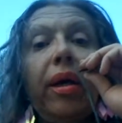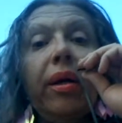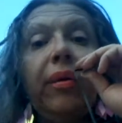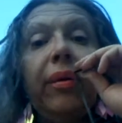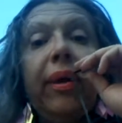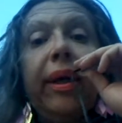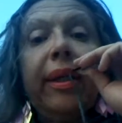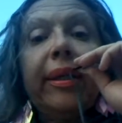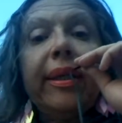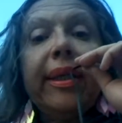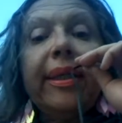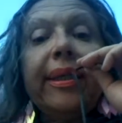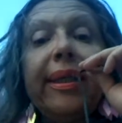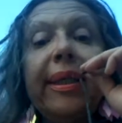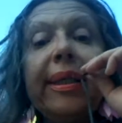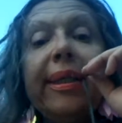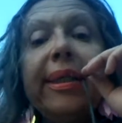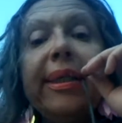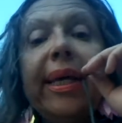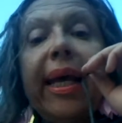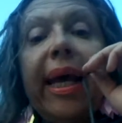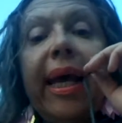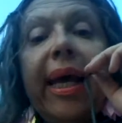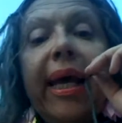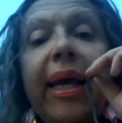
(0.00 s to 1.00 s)
Well, this
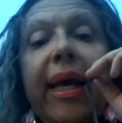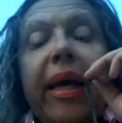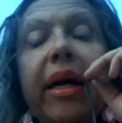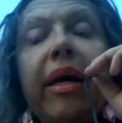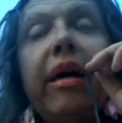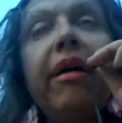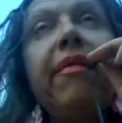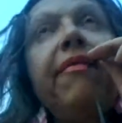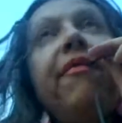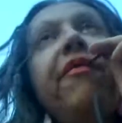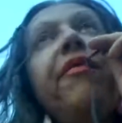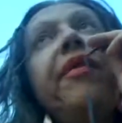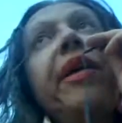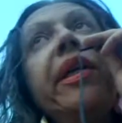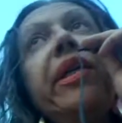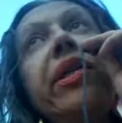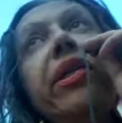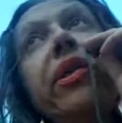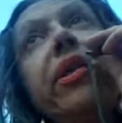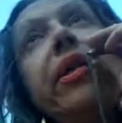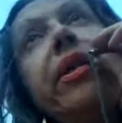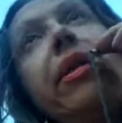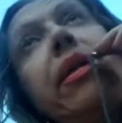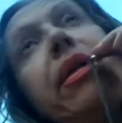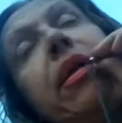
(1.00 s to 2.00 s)
is a
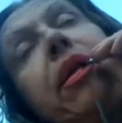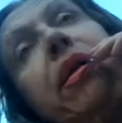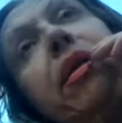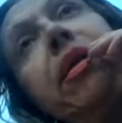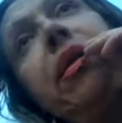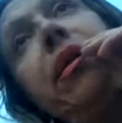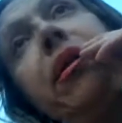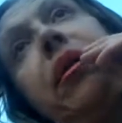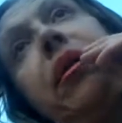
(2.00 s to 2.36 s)
confessional.